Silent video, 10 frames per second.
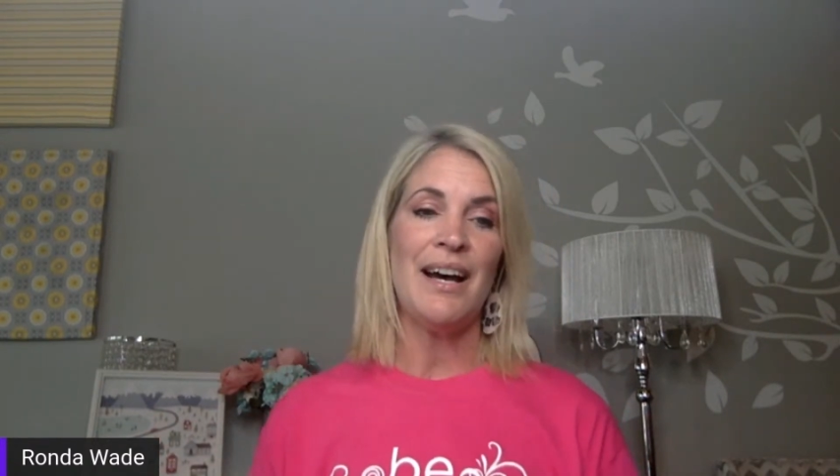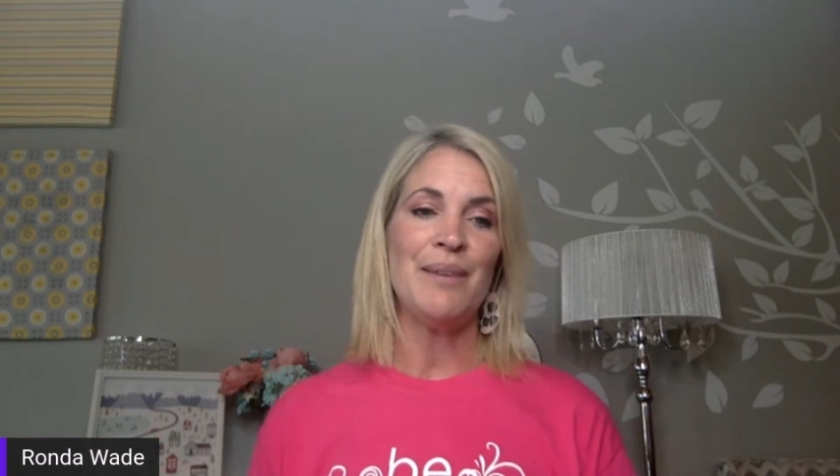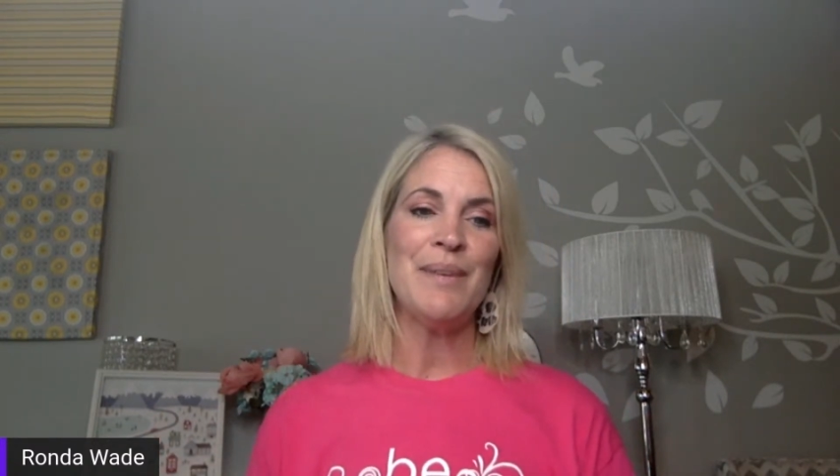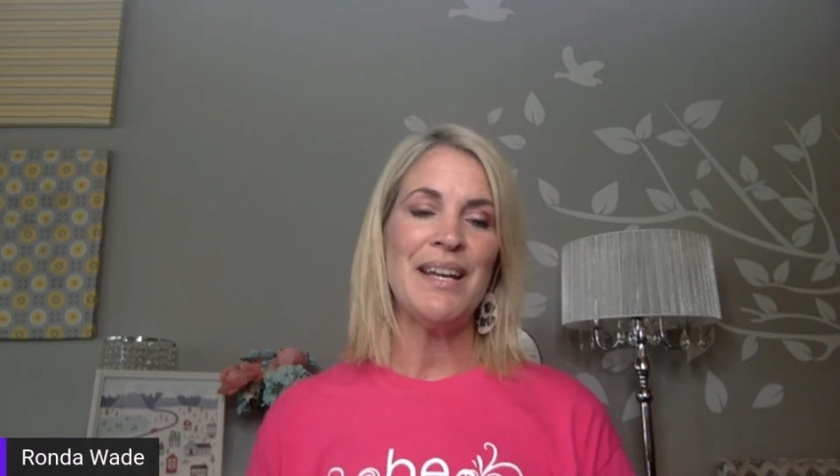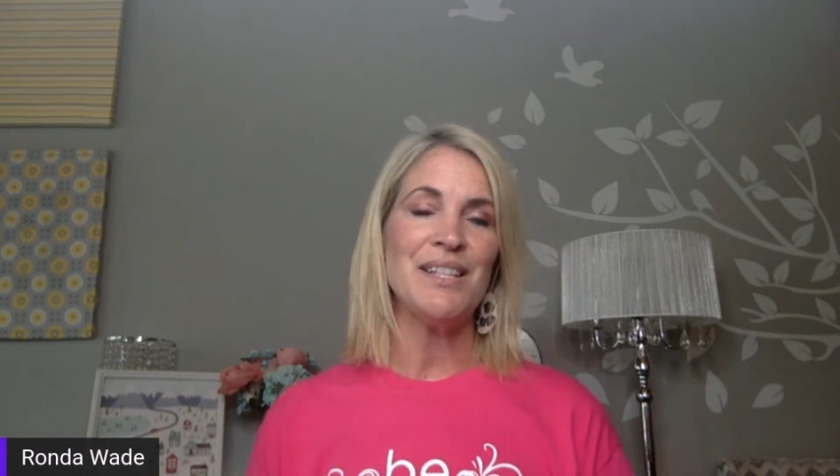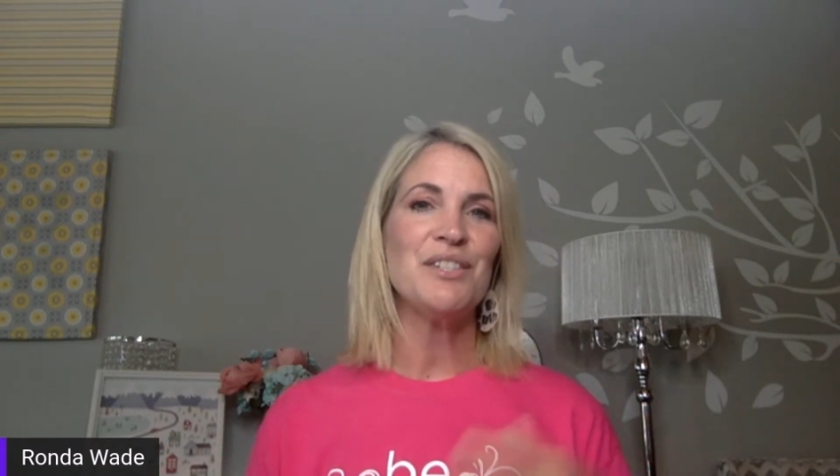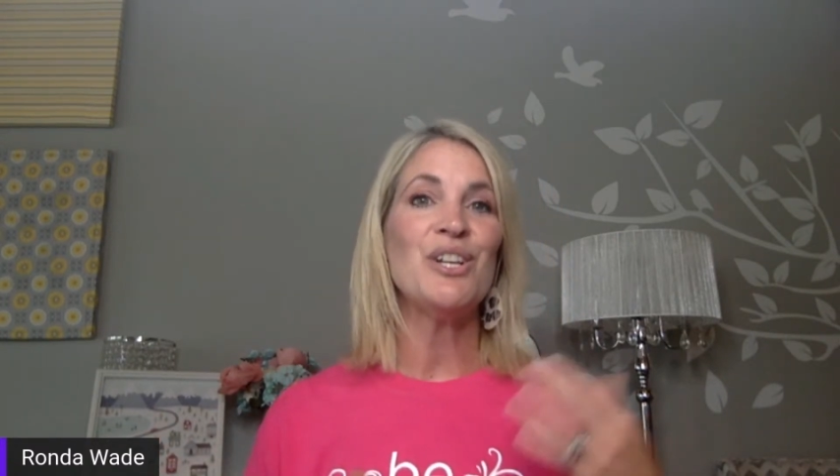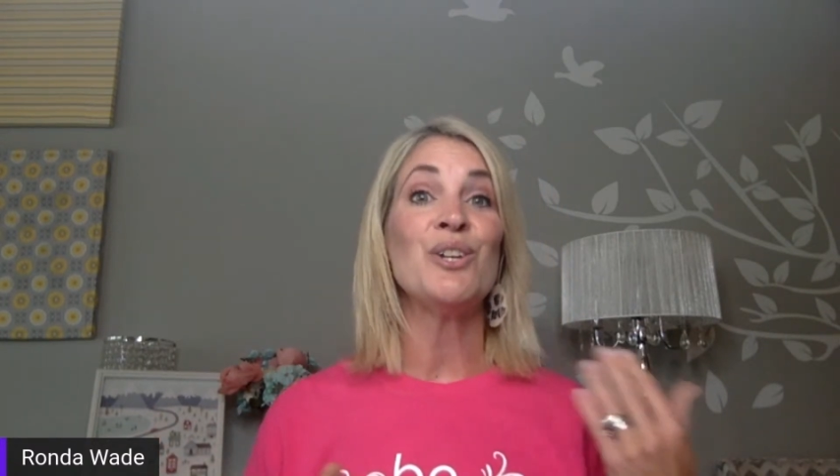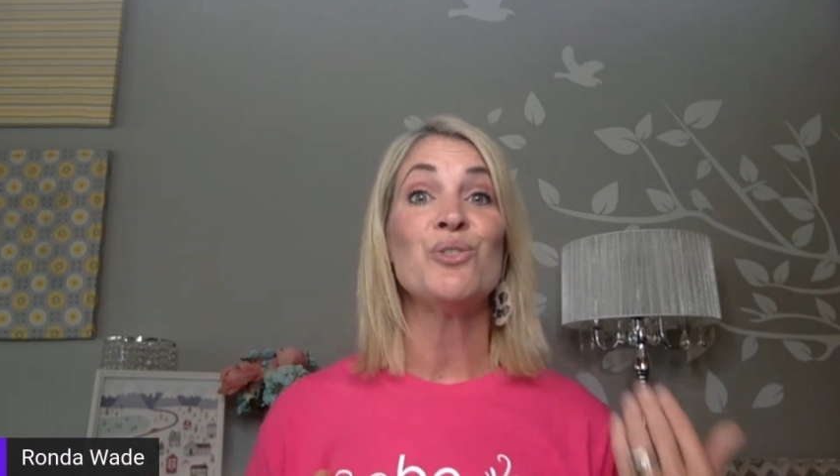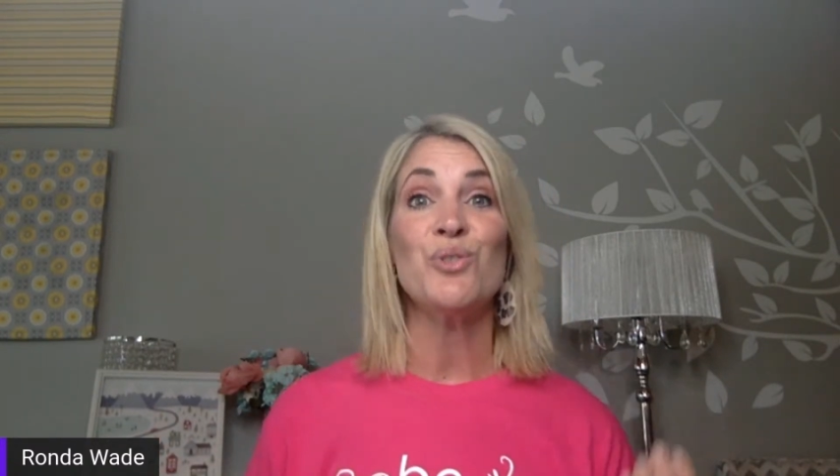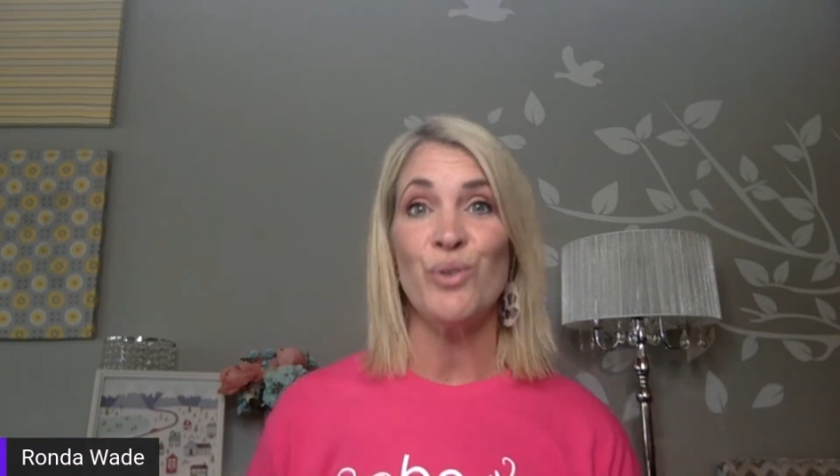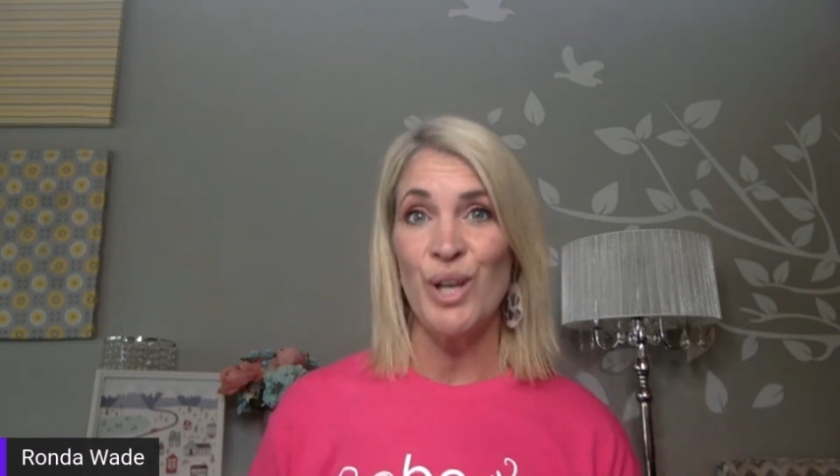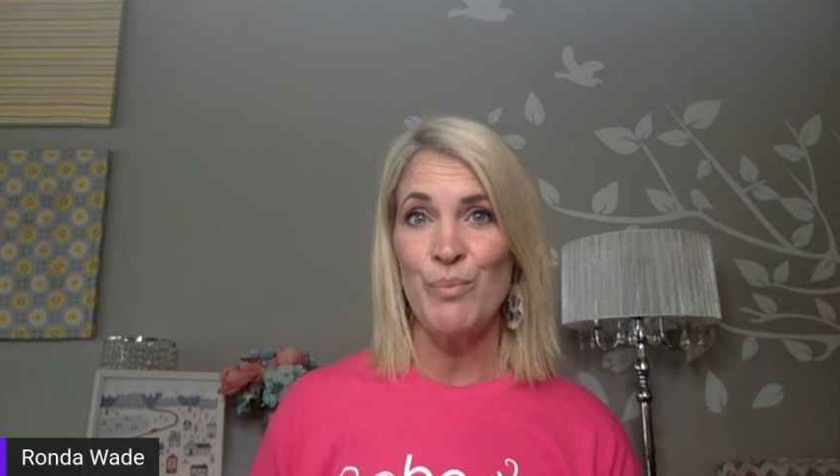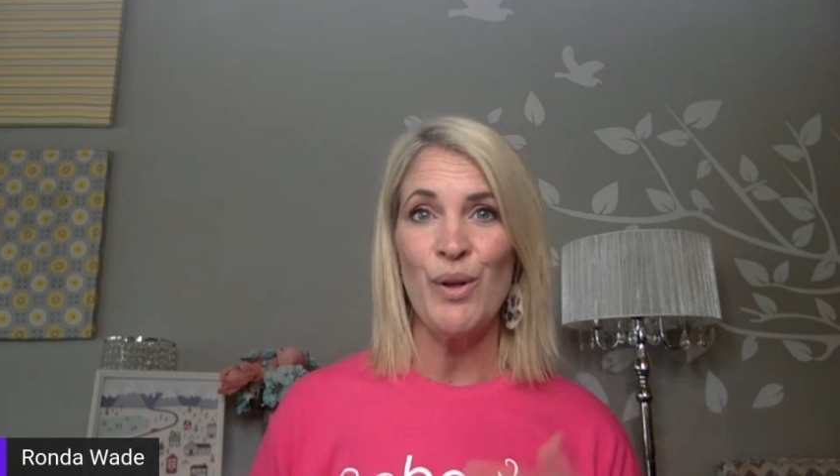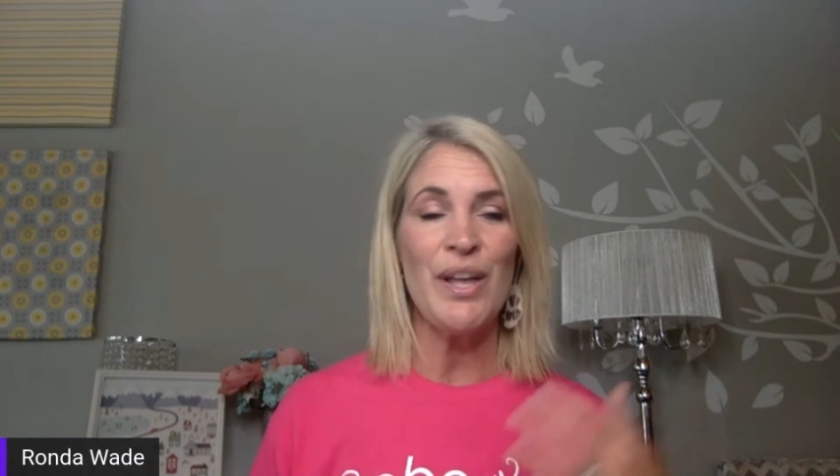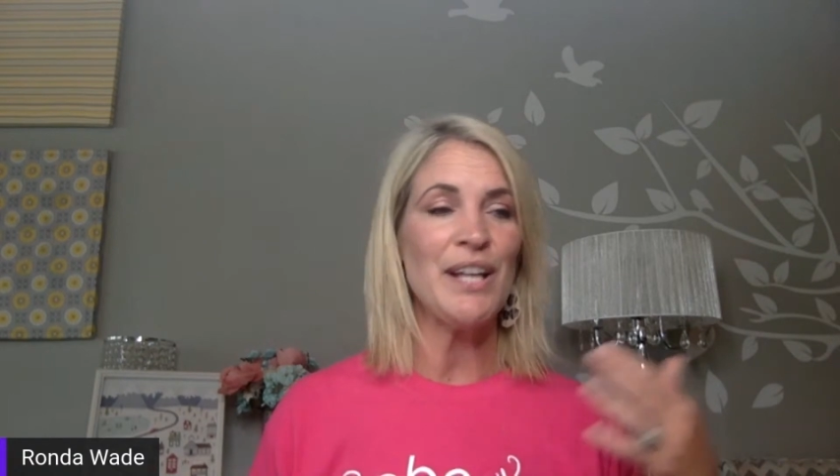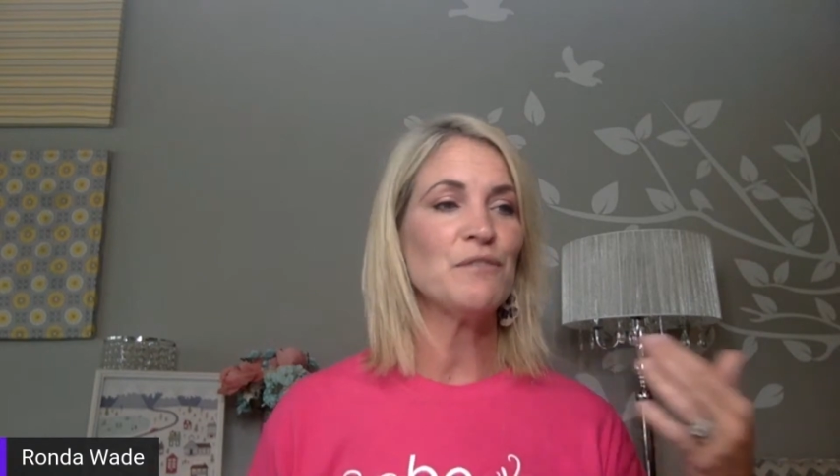It's enjoyable,